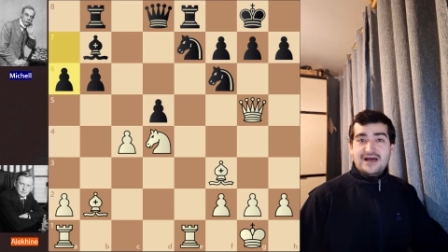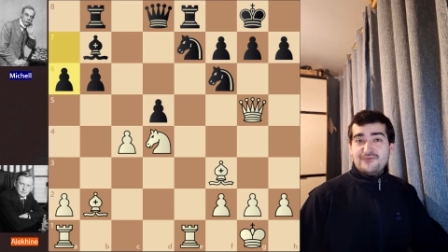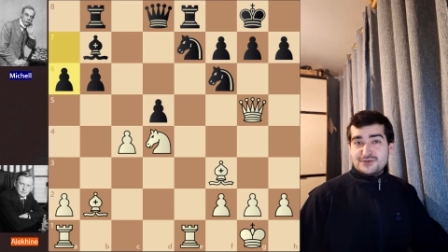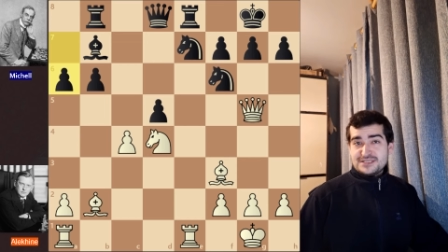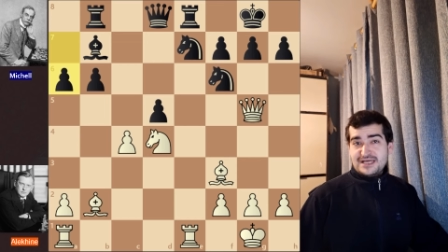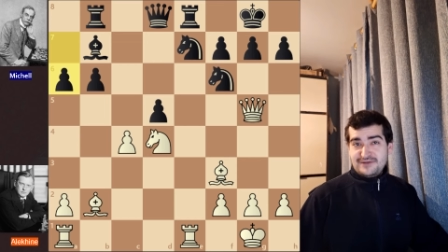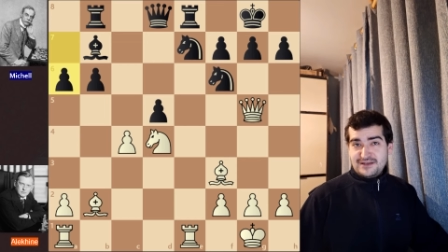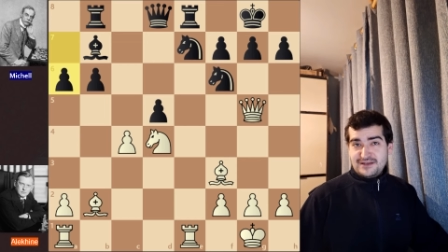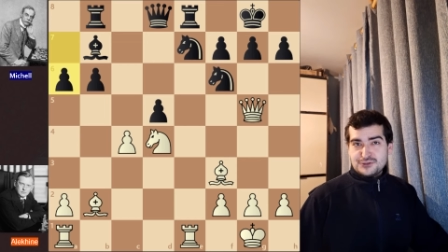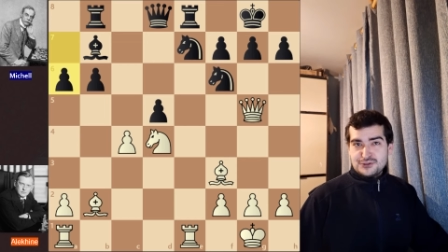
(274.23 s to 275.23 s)
Of course, I will
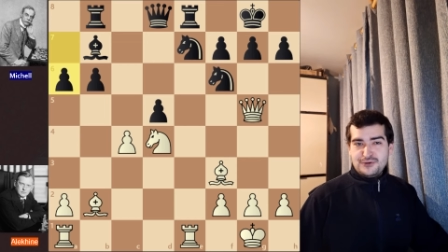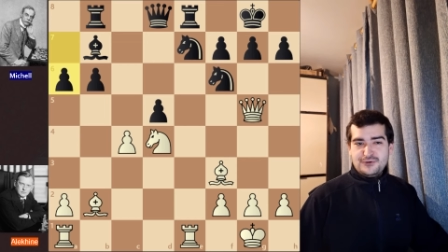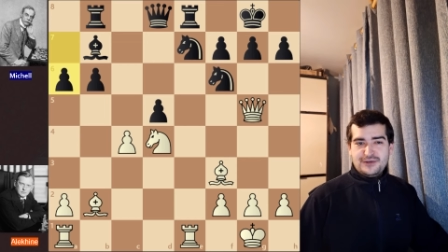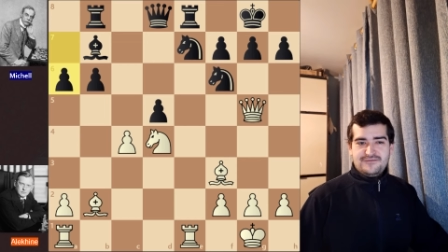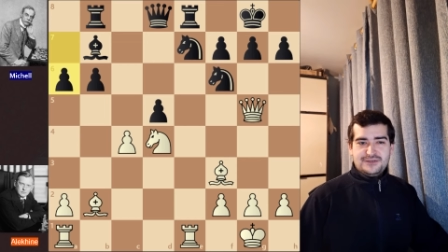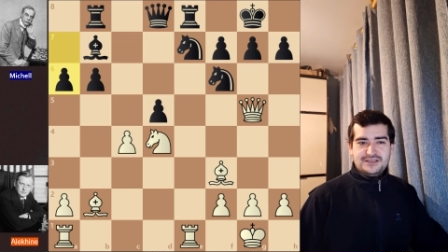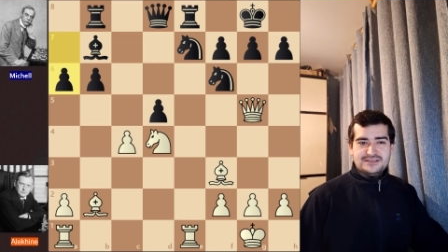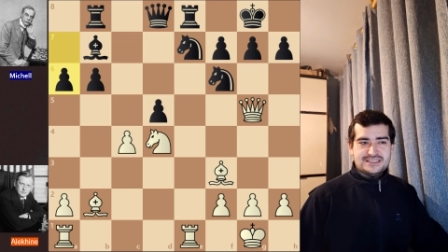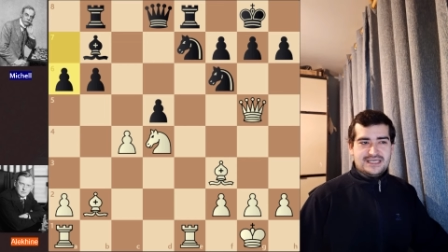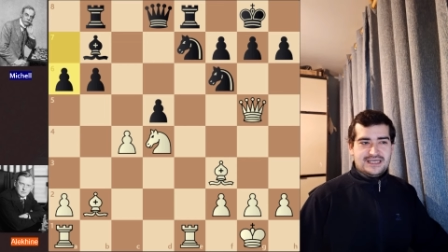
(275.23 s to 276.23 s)
now show you if you
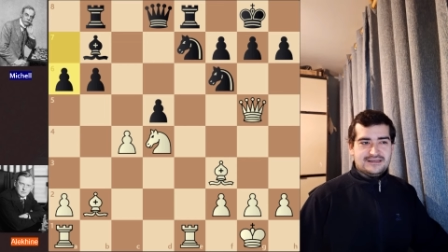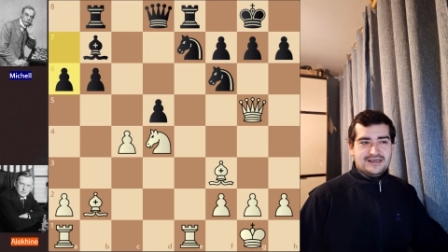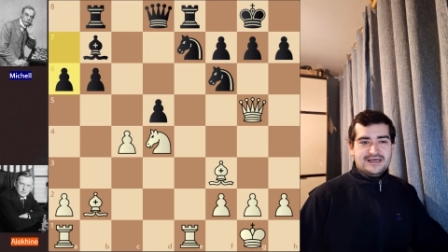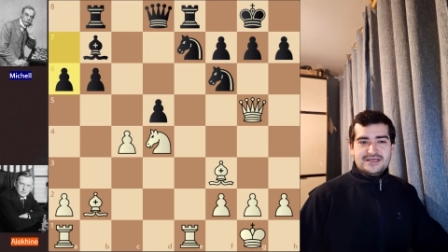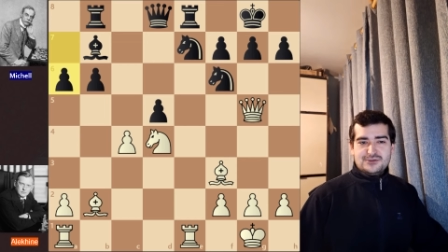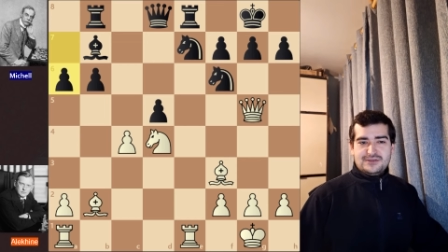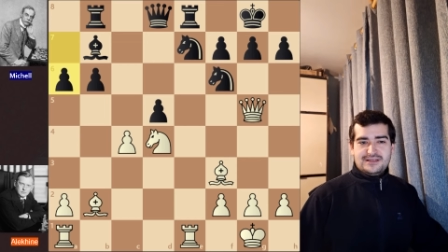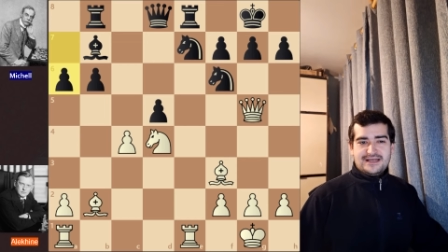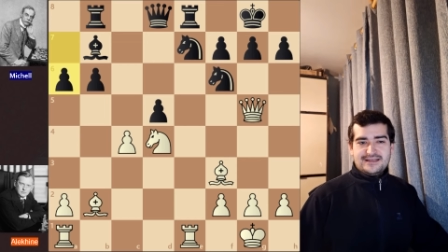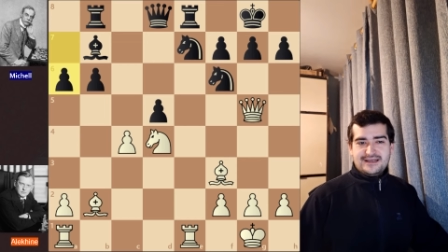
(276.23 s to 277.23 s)
didn't see it. So the
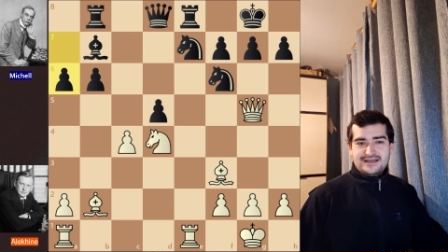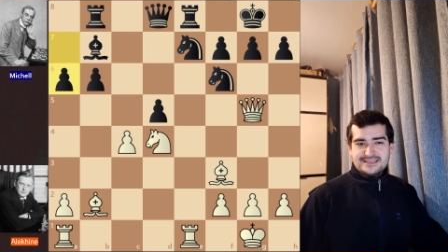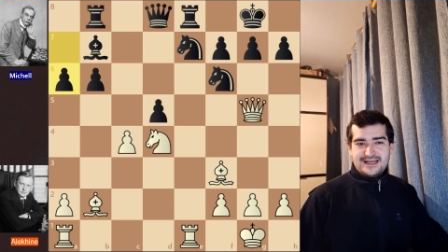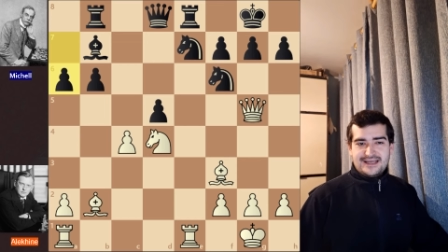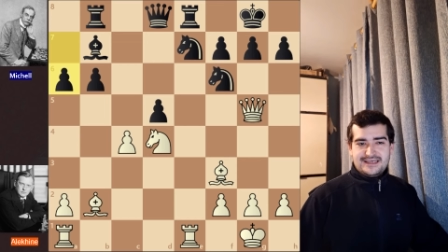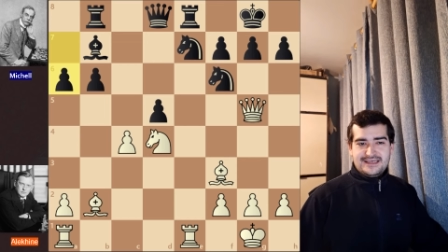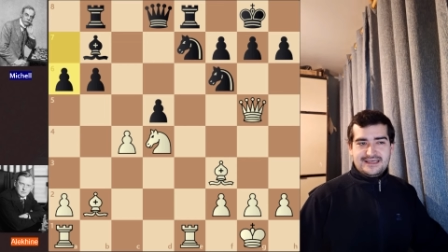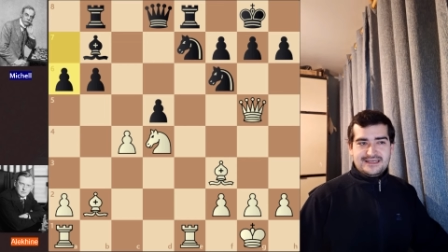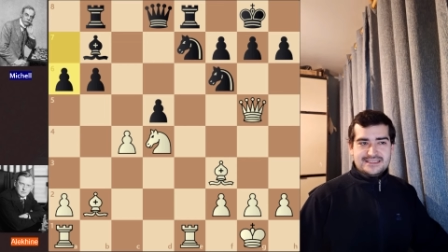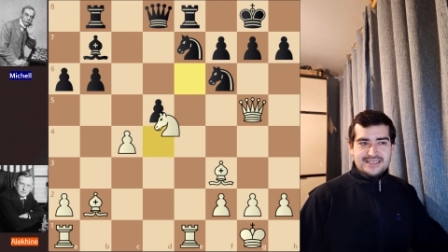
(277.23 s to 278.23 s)
tactical strike
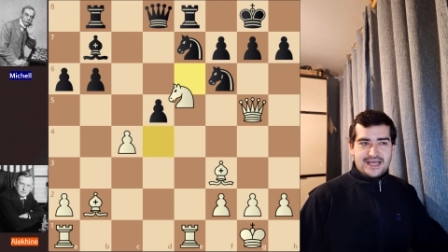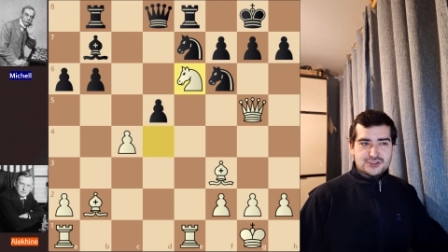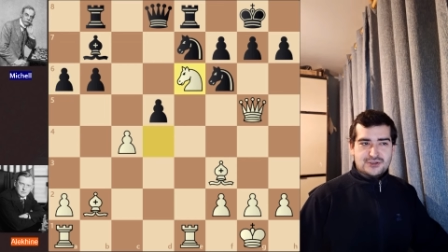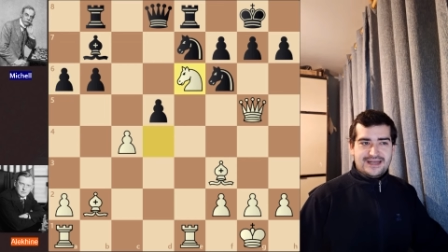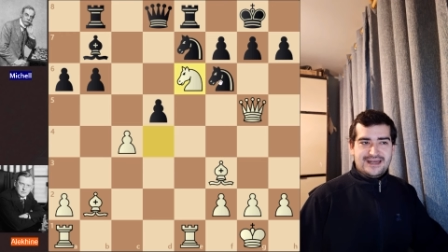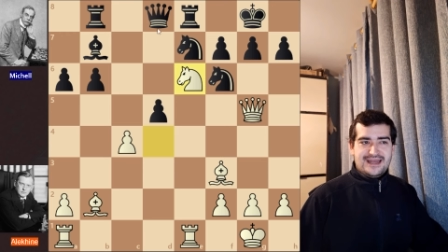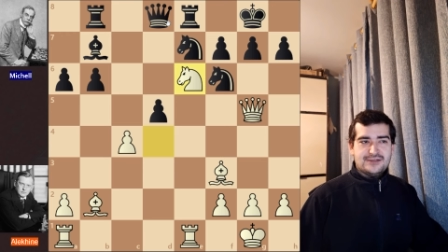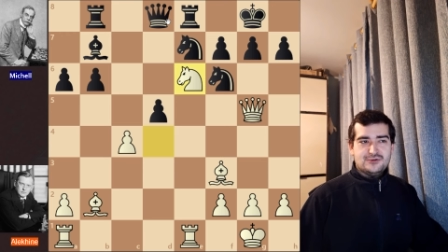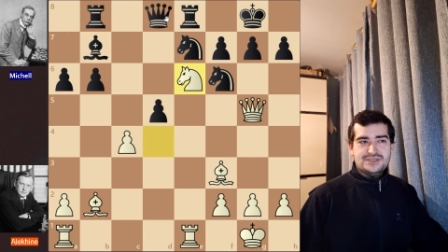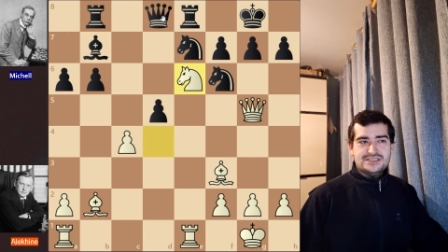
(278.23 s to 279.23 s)
here is actually
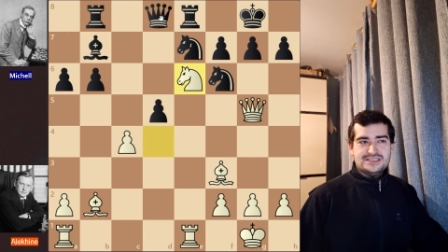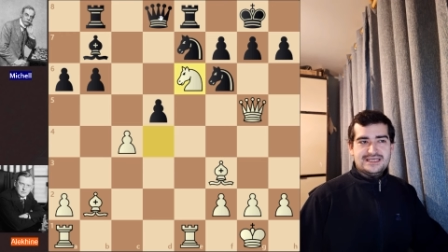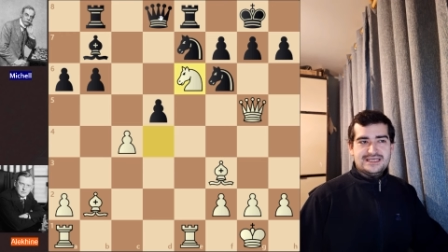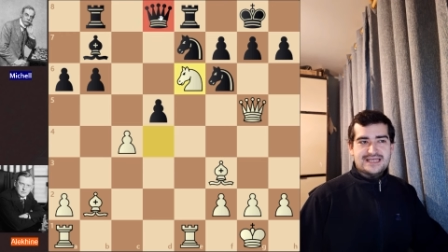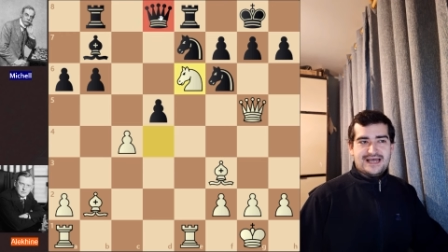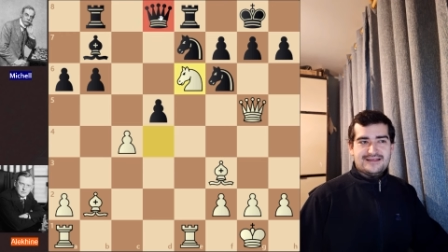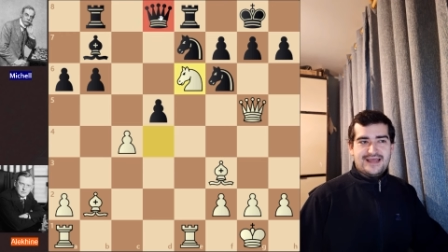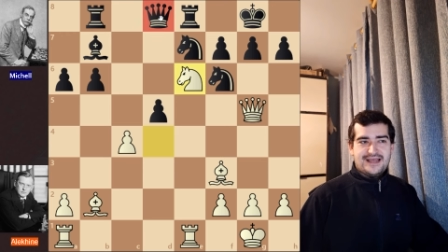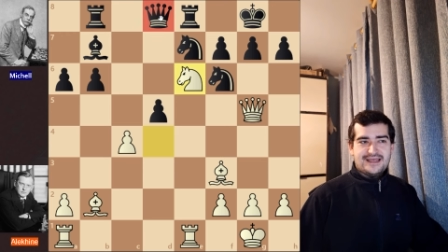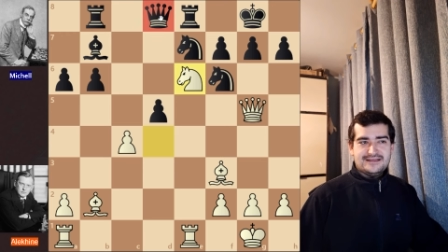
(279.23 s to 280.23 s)
knight to e6,
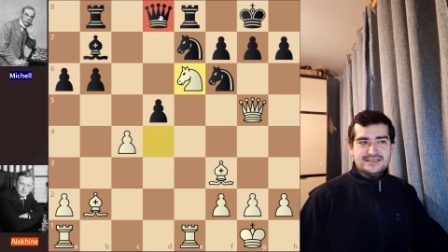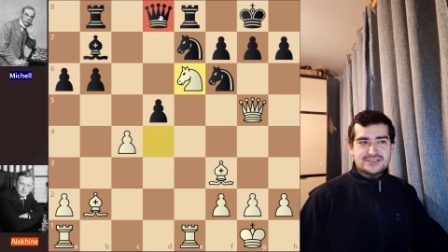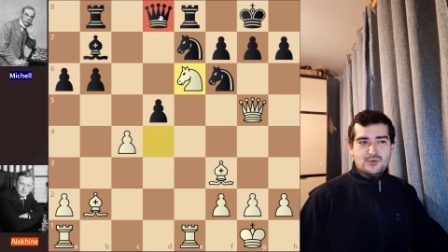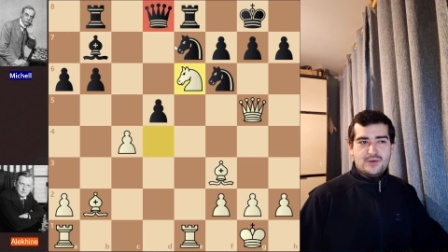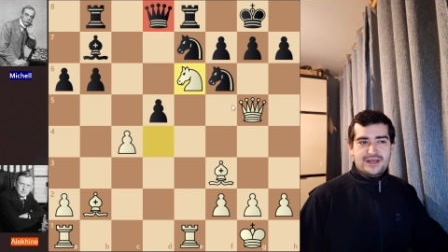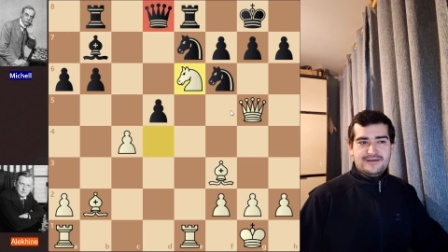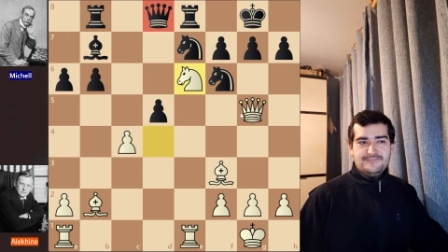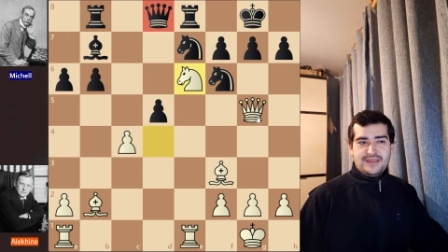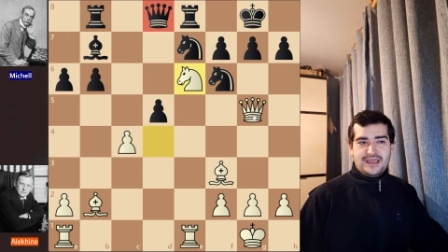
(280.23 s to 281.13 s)
attacking this queen